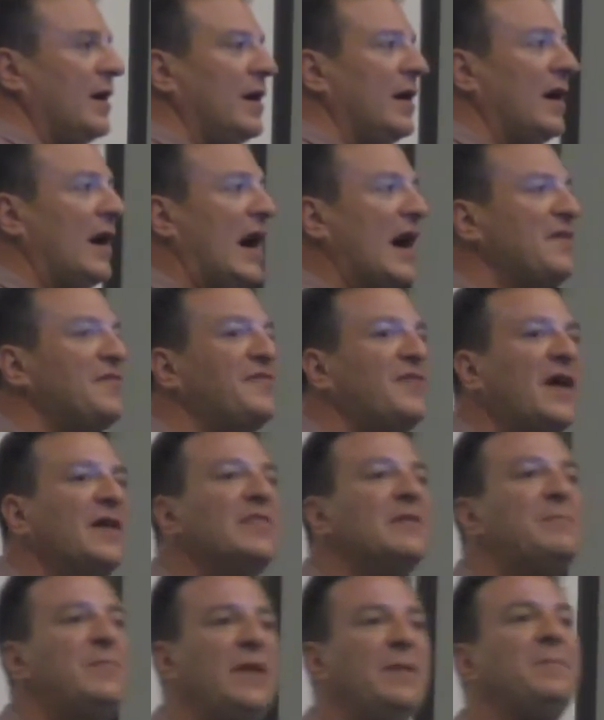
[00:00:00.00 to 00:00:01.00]
I find
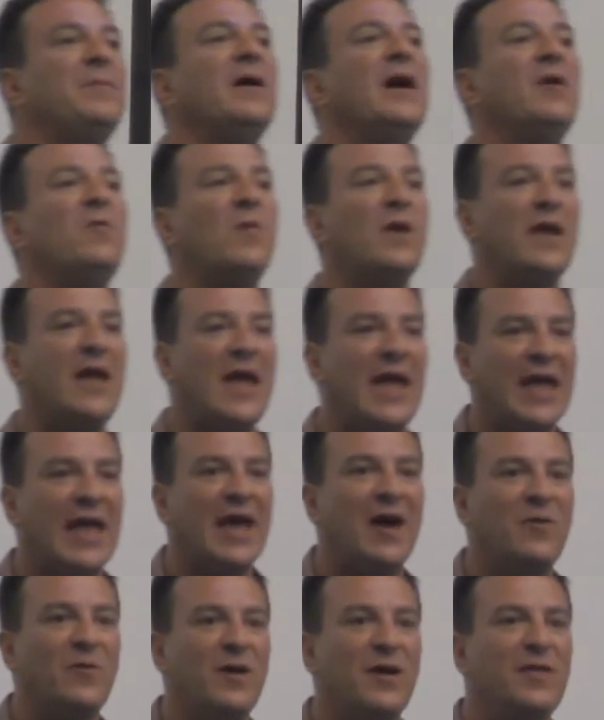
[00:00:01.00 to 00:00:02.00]
the people I want to hang
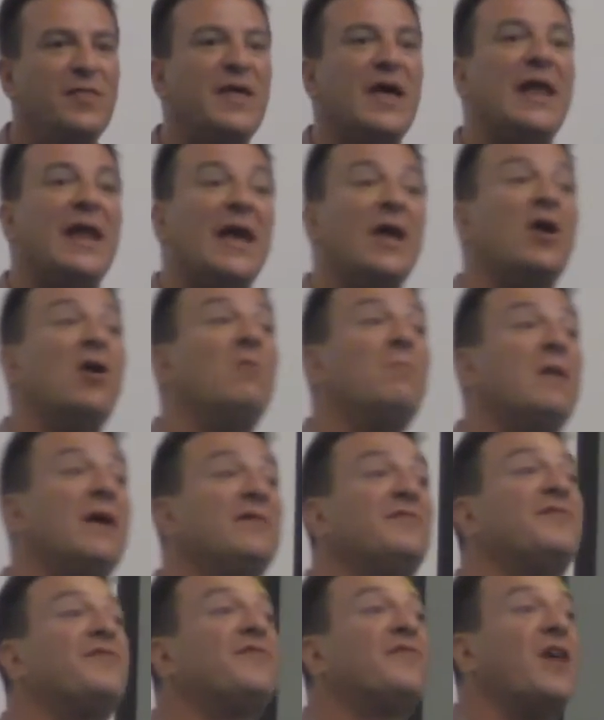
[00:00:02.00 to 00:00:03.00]
out with and I go make
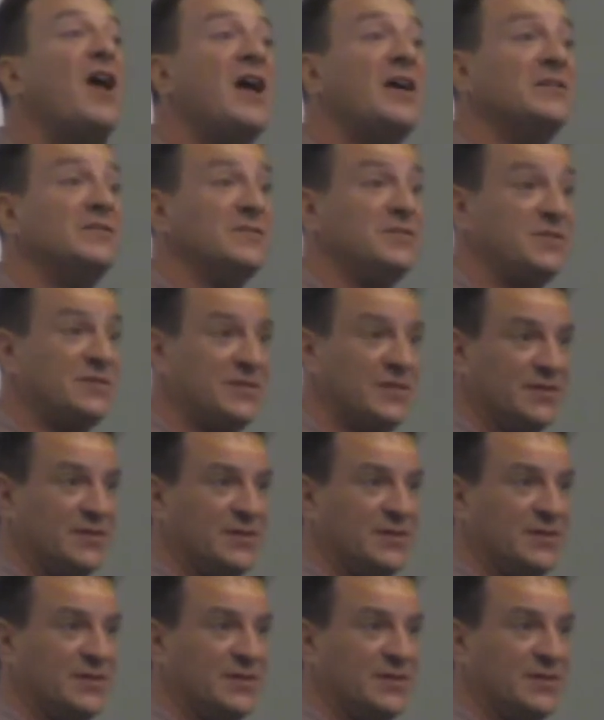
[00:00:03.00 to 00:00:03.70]
friends.